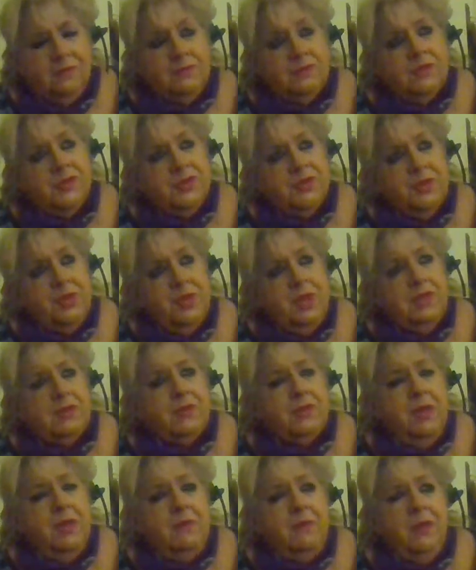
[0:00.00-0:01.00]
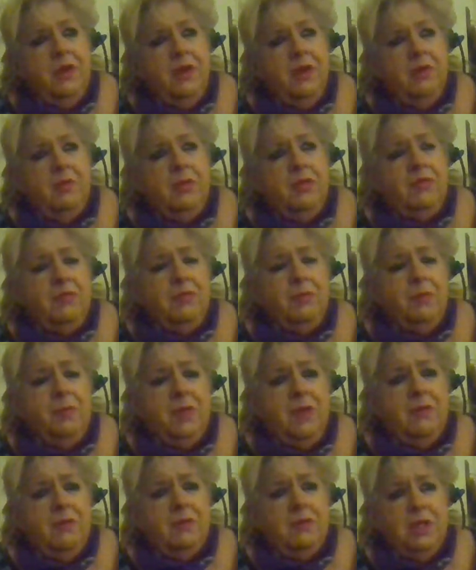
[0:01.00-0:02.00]
So that's when I found out
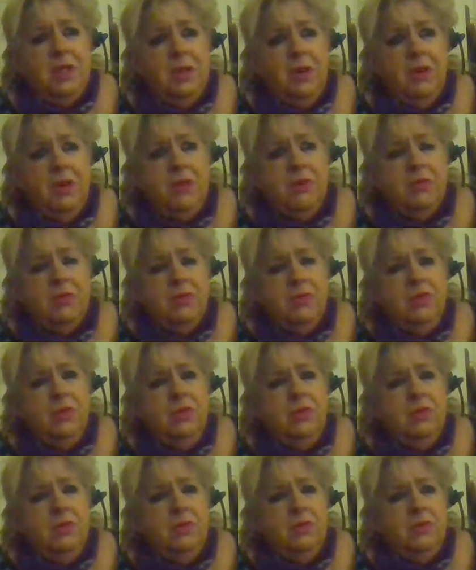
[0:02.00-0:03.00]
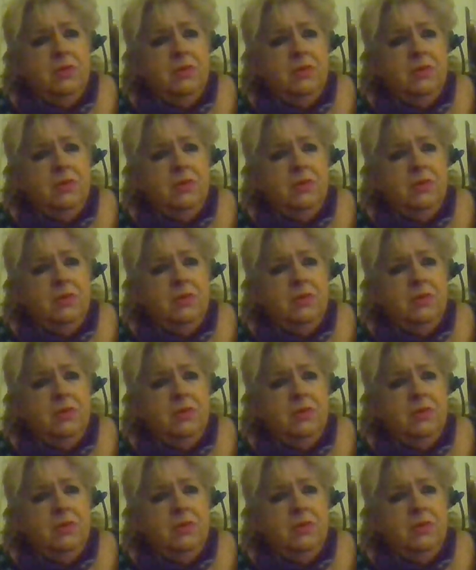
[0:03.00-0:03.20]
about valerian root and